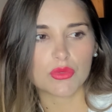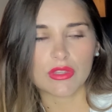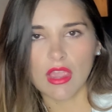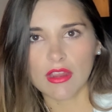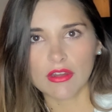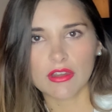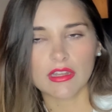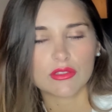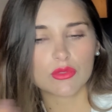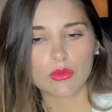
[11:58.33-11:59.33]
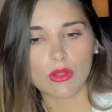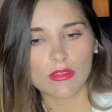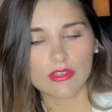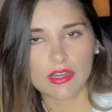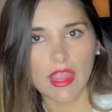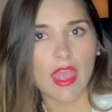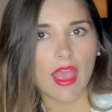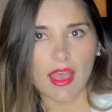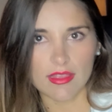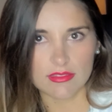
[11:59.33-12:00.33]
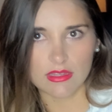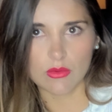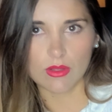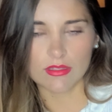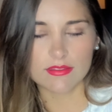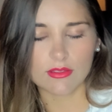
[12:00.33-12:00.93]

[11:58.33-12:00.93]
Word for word: to younger and to older as equal.